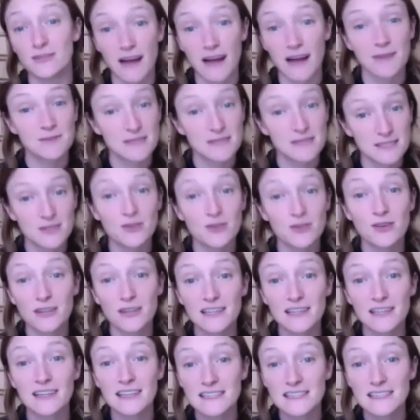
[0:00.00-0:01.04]
I'm still going
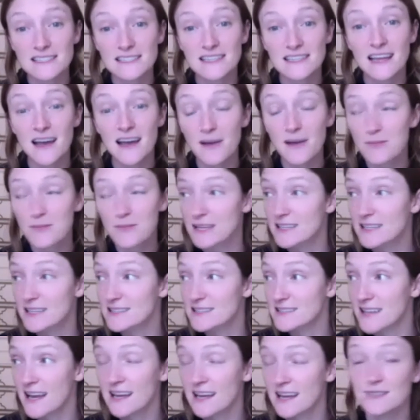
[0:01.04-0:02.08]
to cling to that because
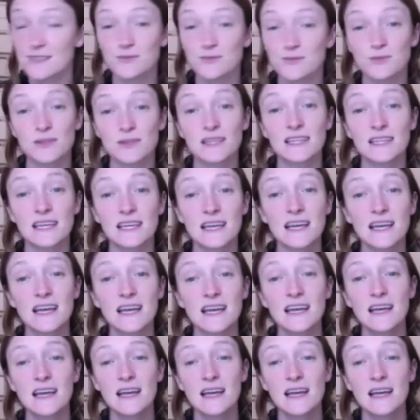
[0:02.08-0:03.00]
that has really